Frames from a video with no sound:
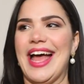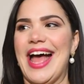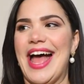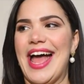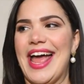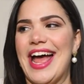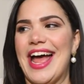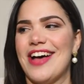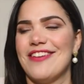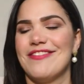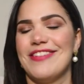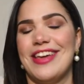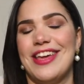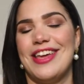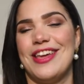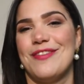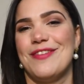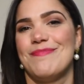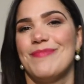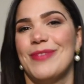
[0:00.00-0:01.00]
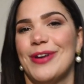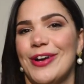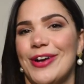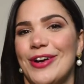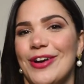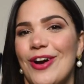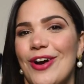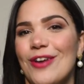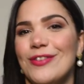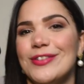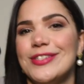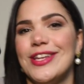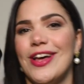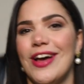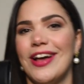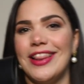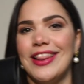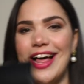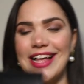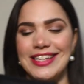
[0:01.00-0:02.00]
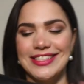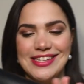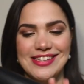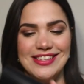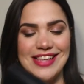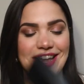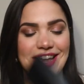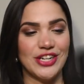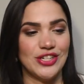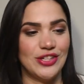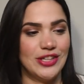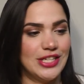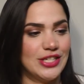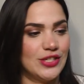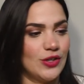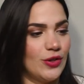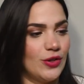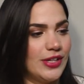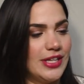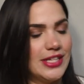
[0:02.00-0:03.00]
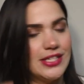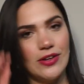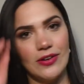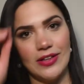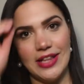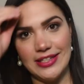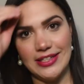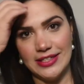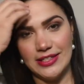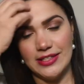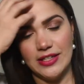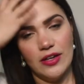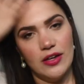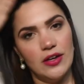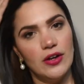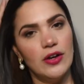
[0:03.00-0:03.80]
I have a pair of sunglasses. I actually saw these sunglasses